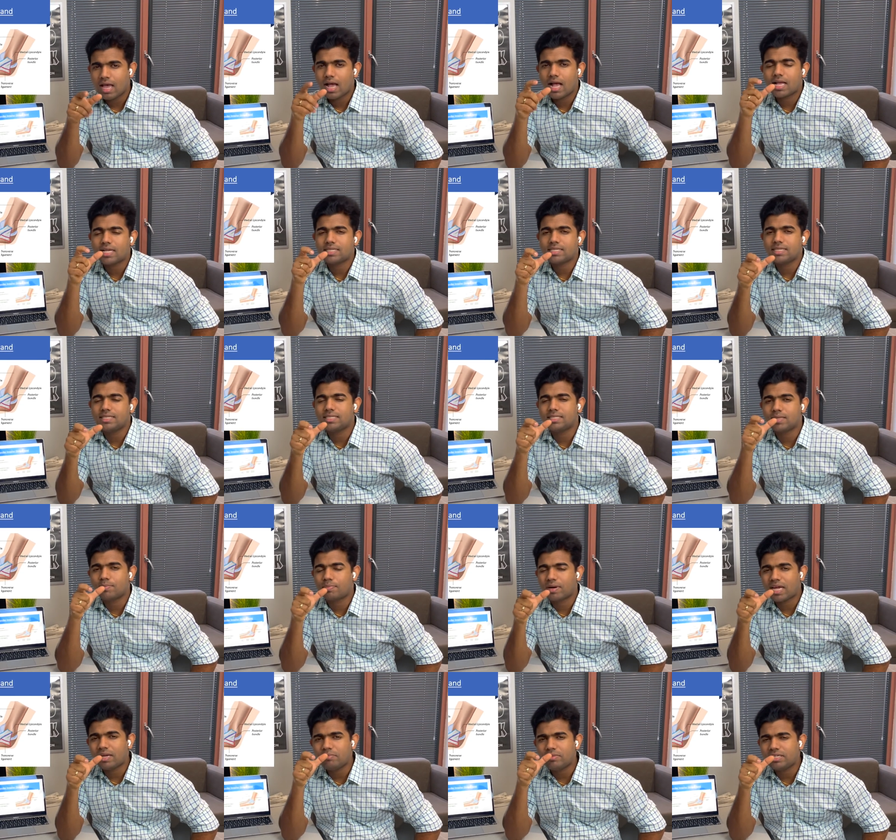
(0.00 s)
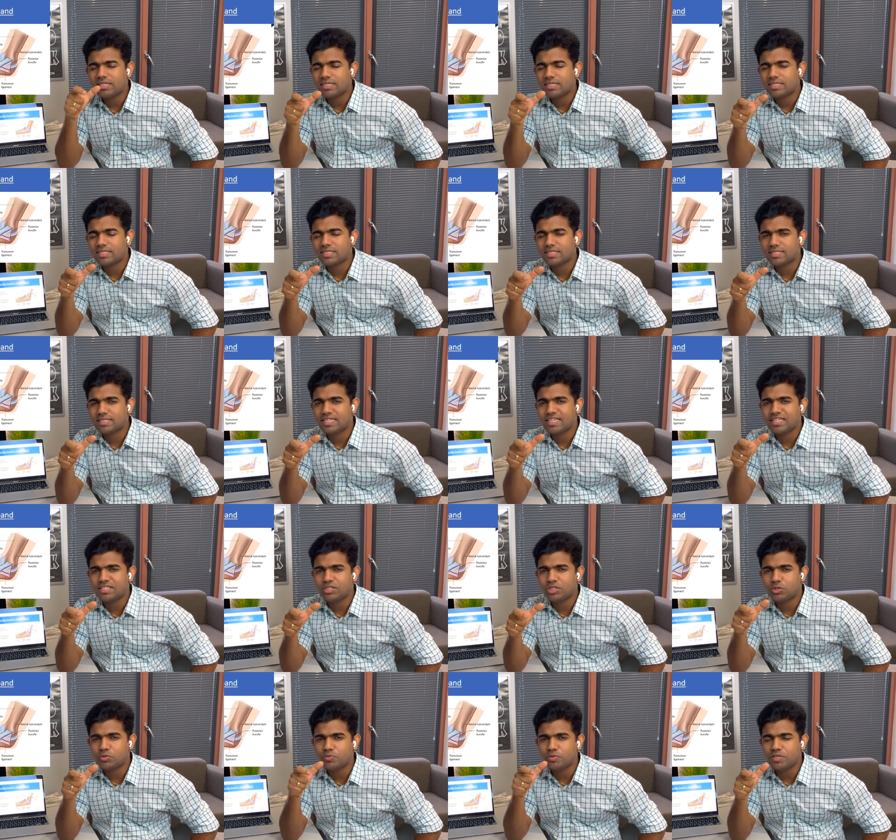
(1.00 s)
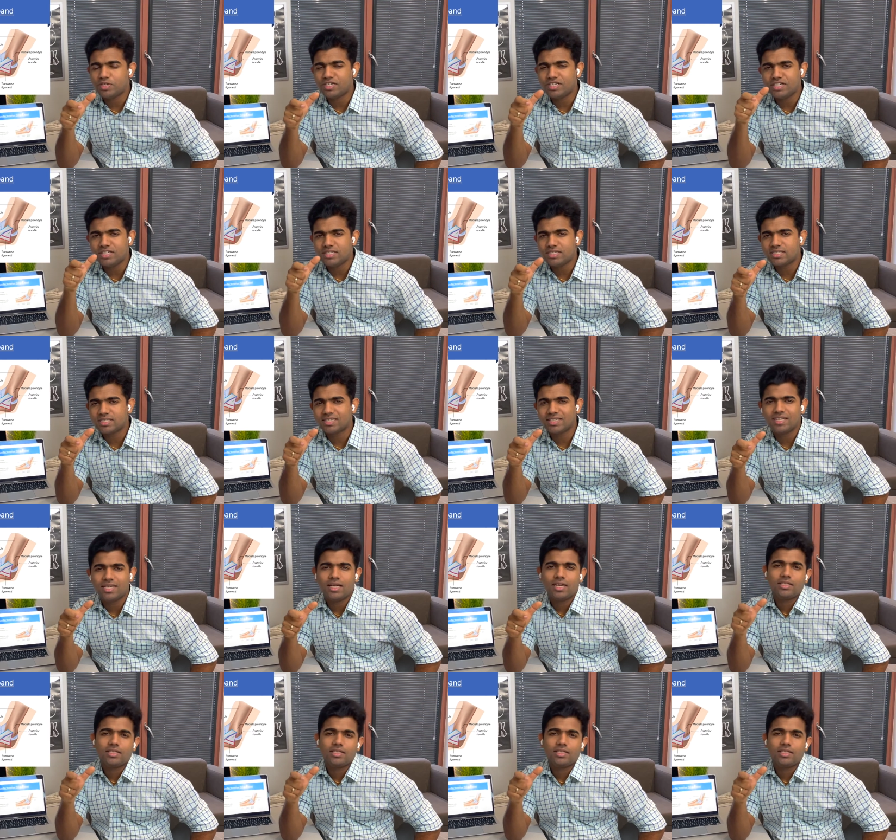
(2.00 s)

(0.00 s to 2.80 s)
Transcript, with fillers: and it's a primary restraint towards